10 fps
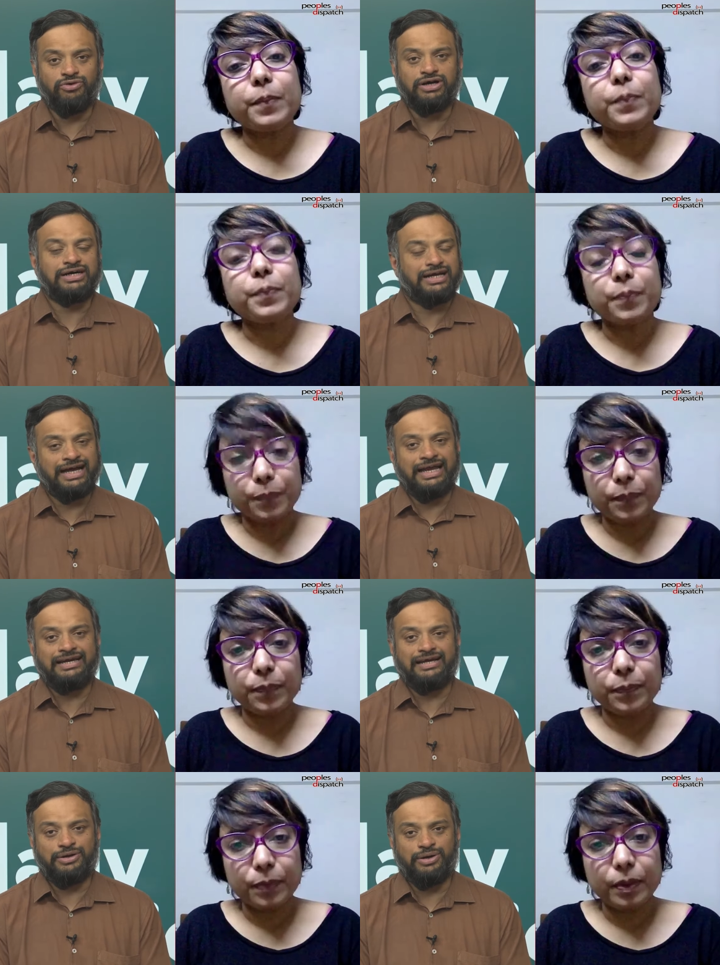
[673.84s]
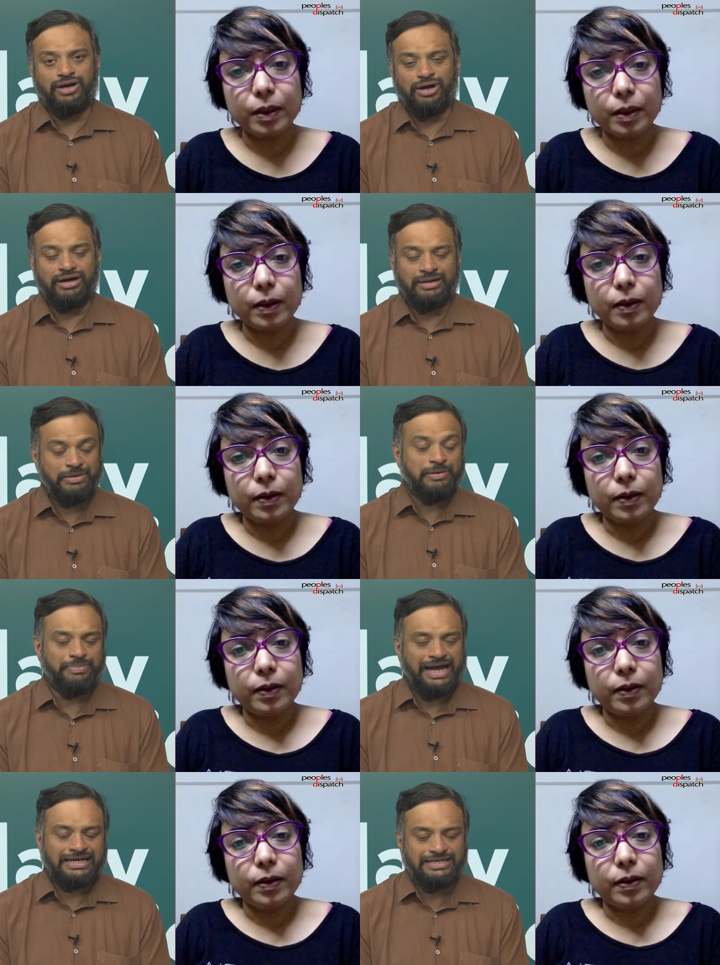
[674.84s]
Speaker 1: work and, you know, how, in, in
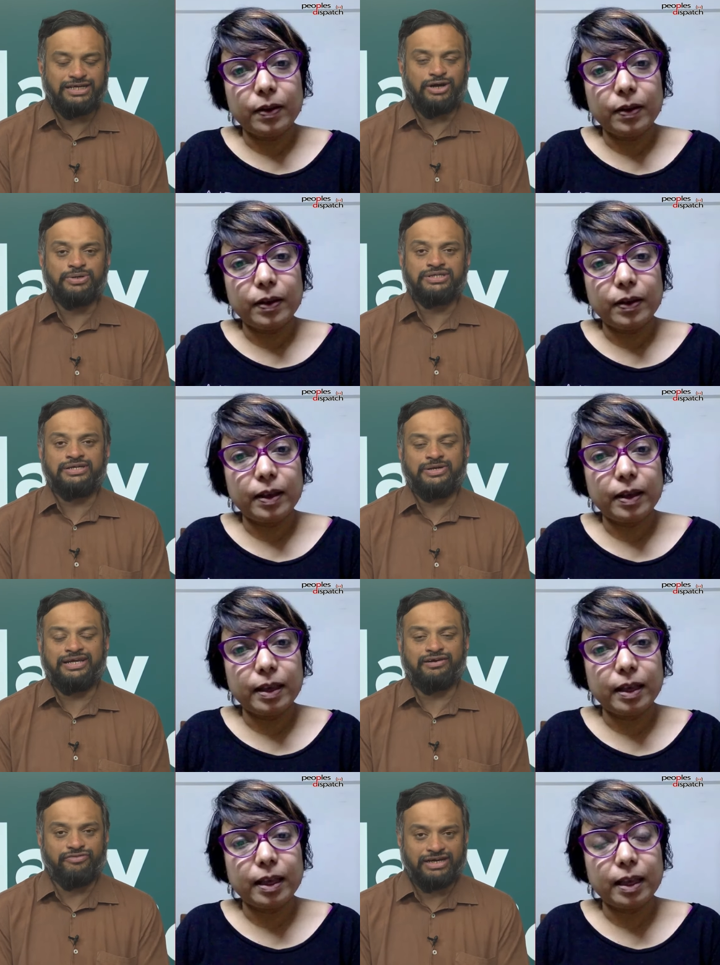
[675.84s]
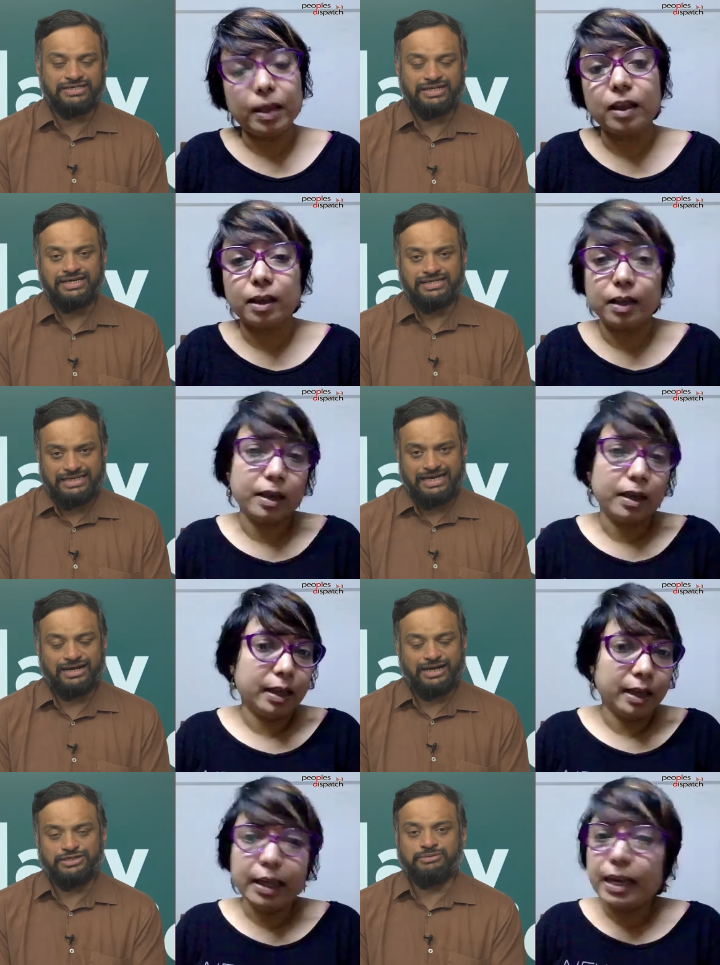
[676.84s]
practice, how does it really affect, say, a
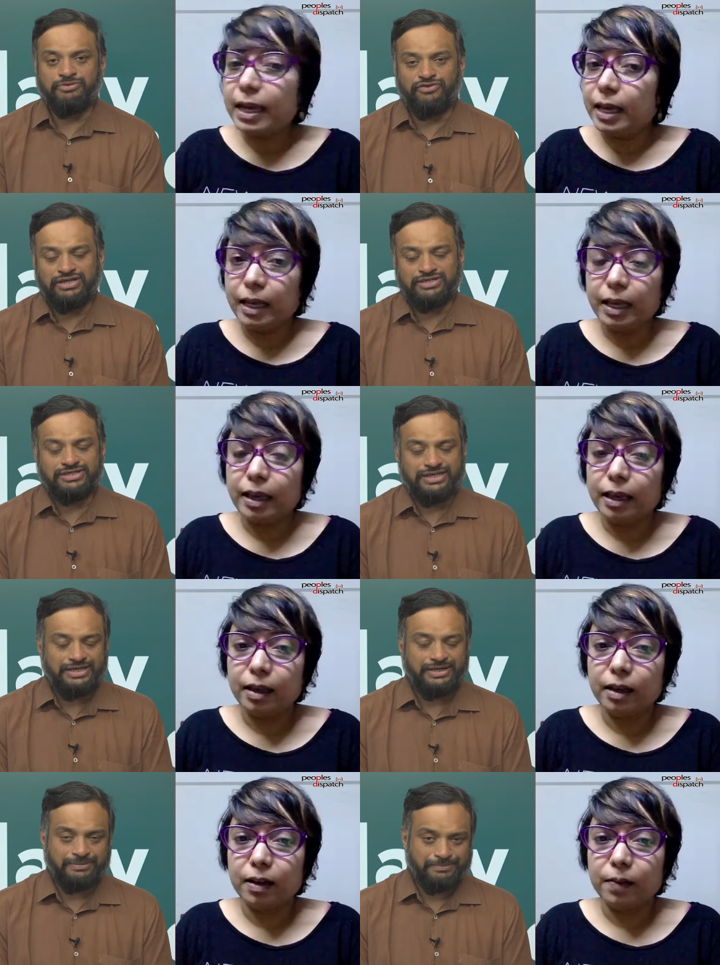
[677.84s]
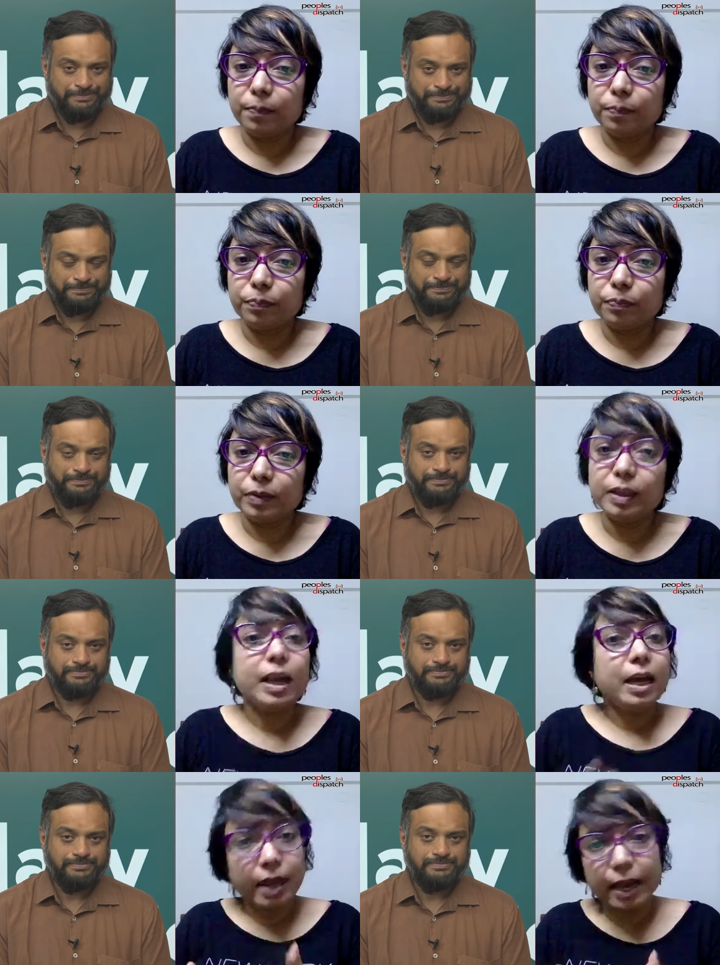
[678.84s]
customer, for instance, in India?
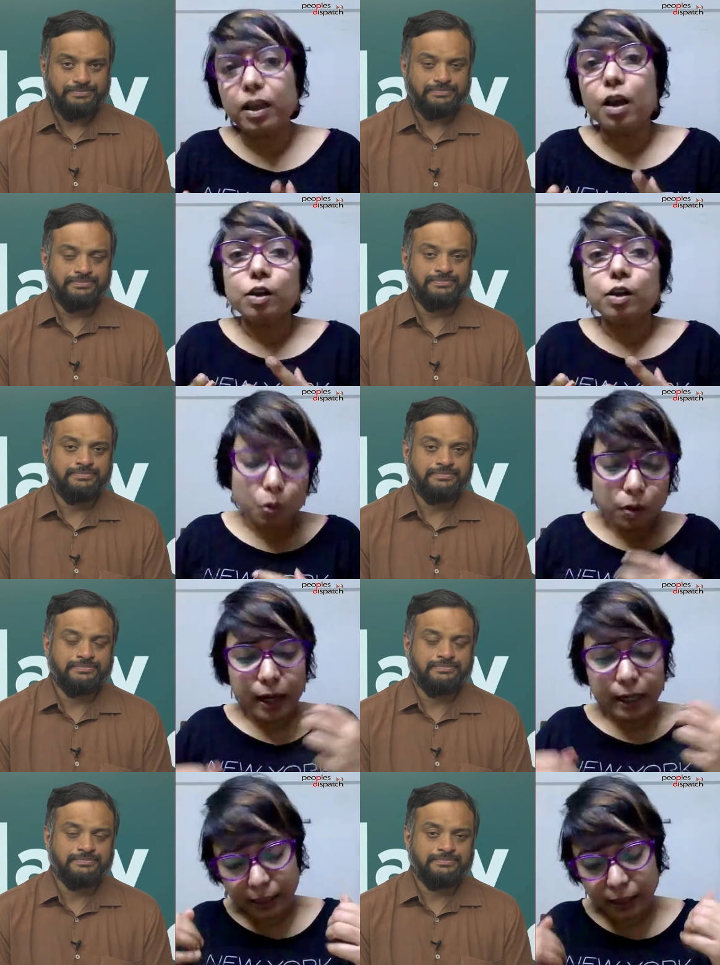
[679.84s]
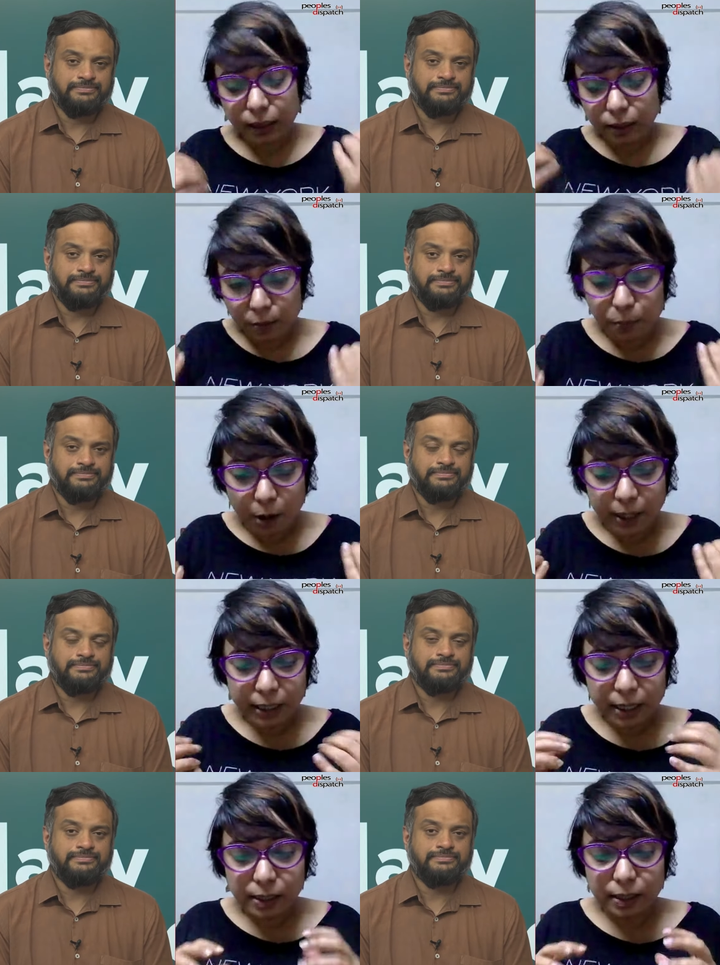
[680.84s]
Speaker 2: Right. So uh, the point
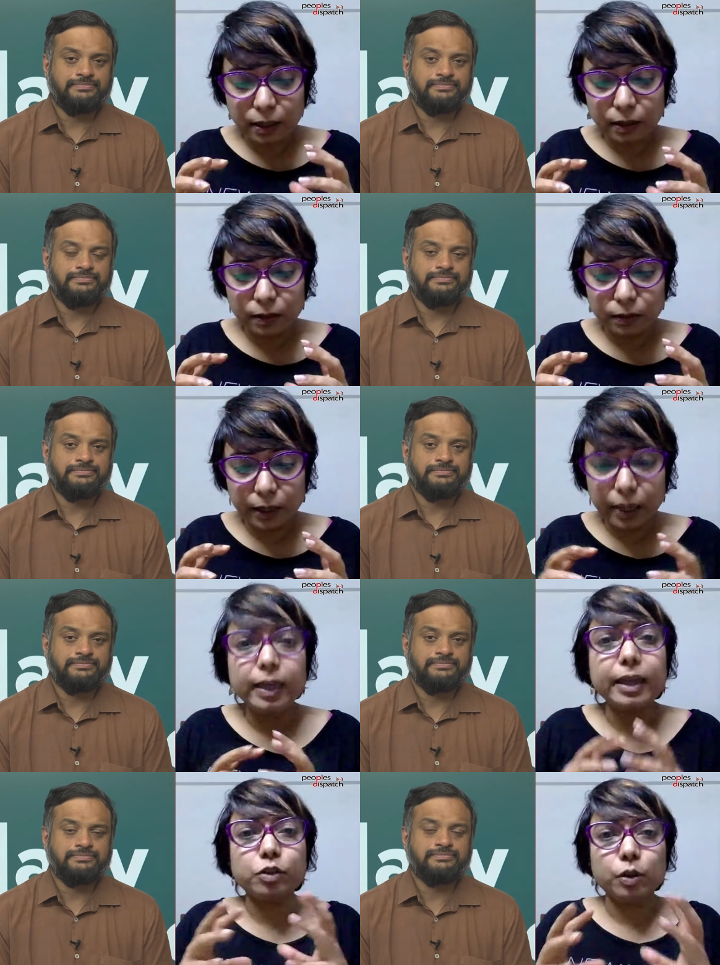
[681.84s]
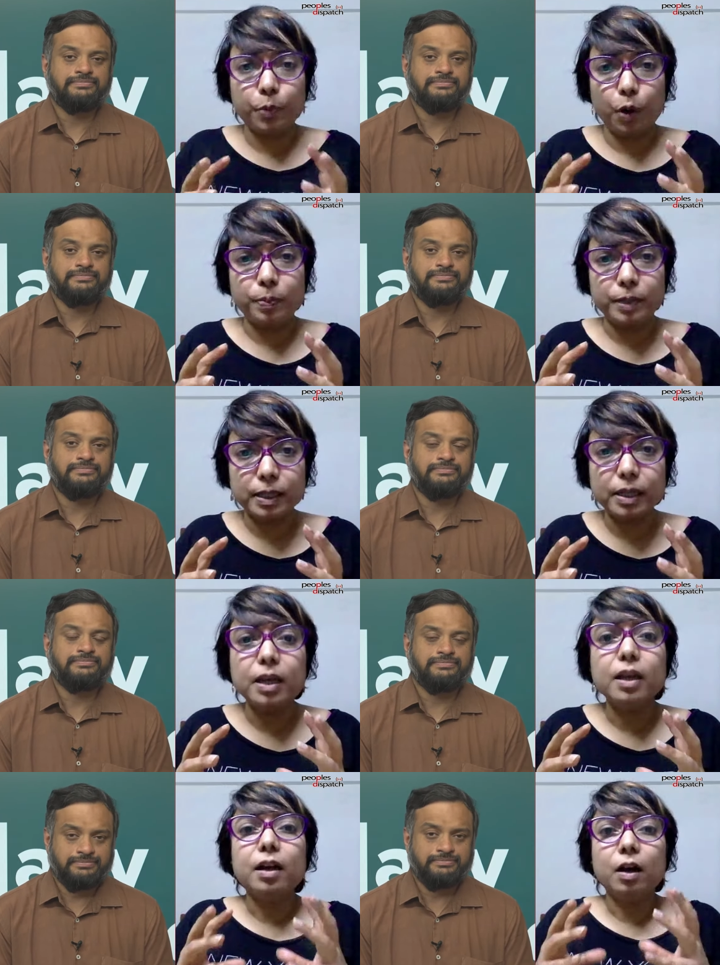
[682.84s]
is uh, intellectual property,
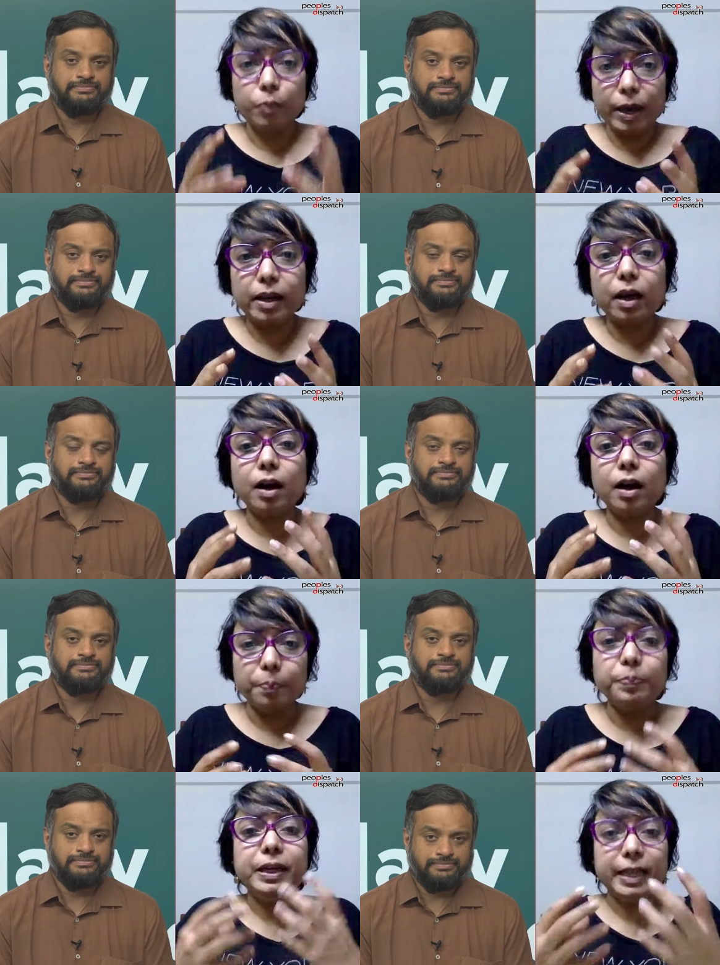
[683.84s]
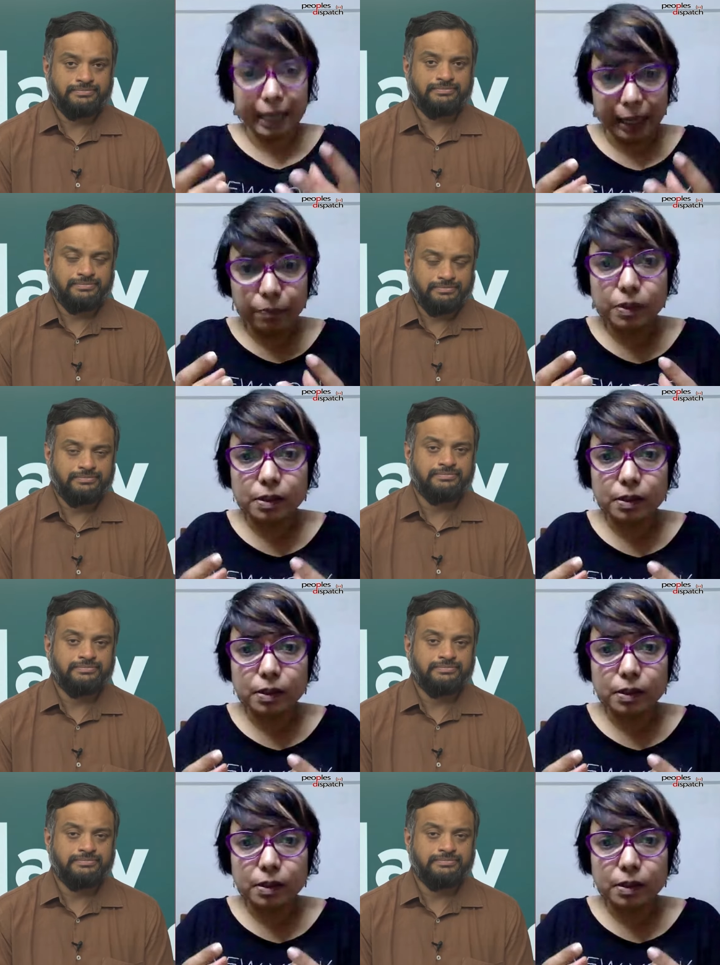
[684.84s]
when a company claims